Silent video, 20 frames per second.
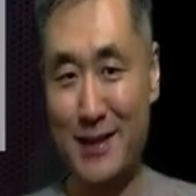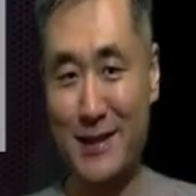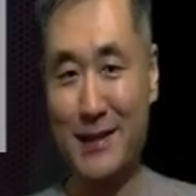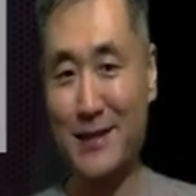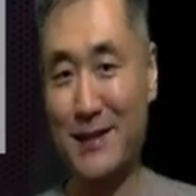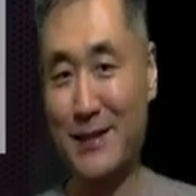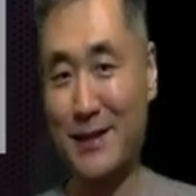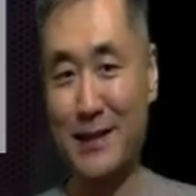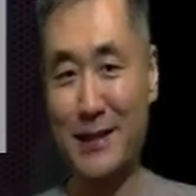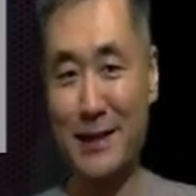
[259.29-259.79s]

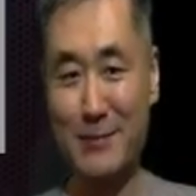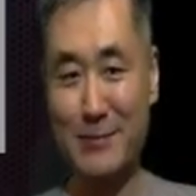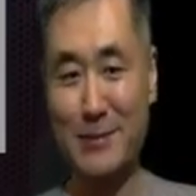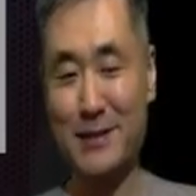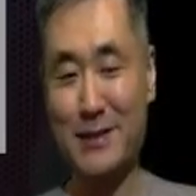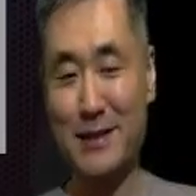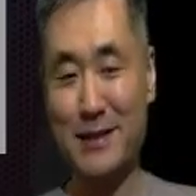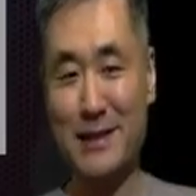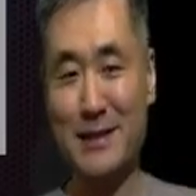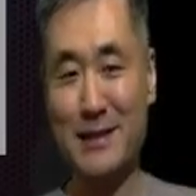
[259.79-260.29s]

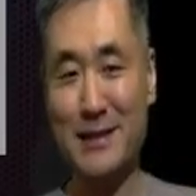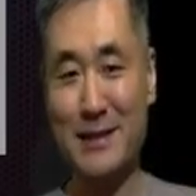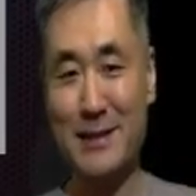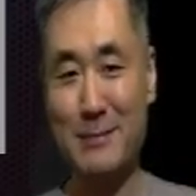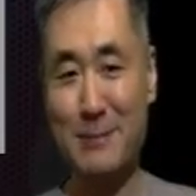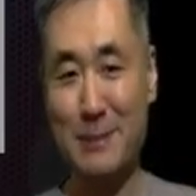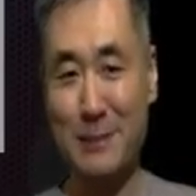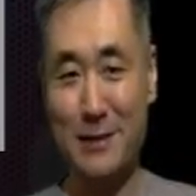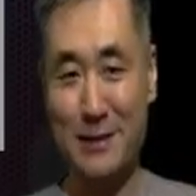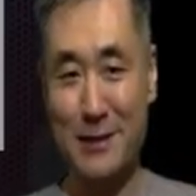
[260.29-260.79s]
ligament,
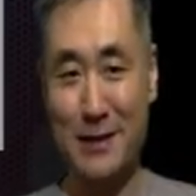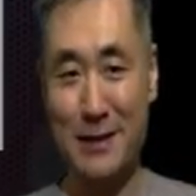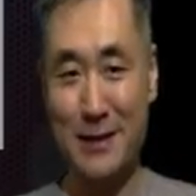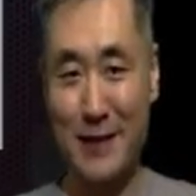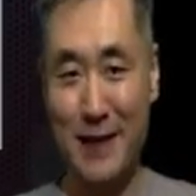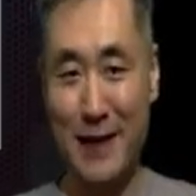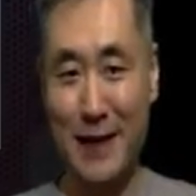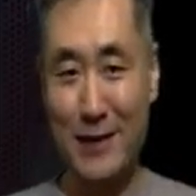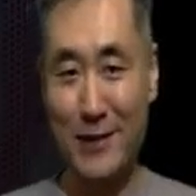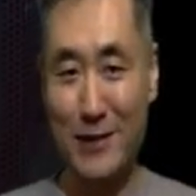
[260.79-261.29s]
instability,
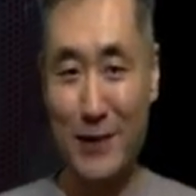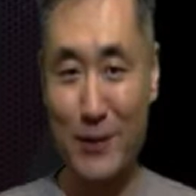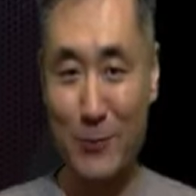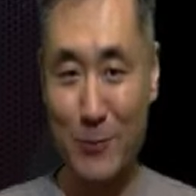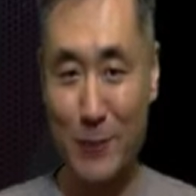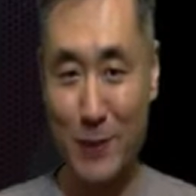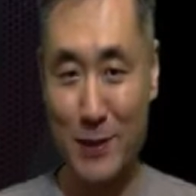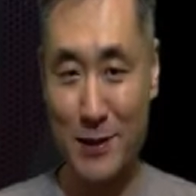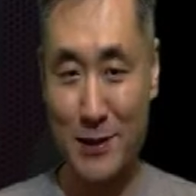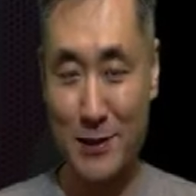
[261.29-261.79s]
tendon and
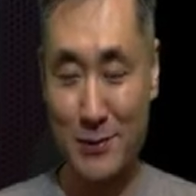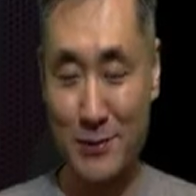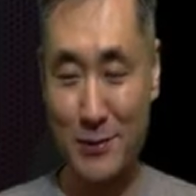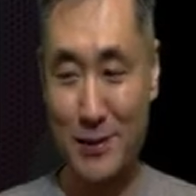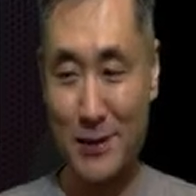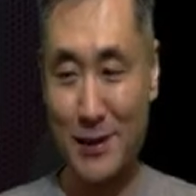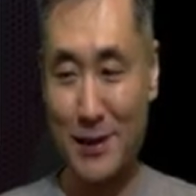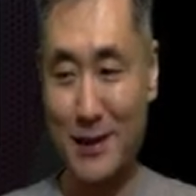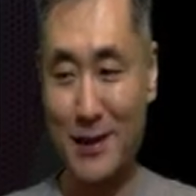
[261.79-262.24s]
muscles,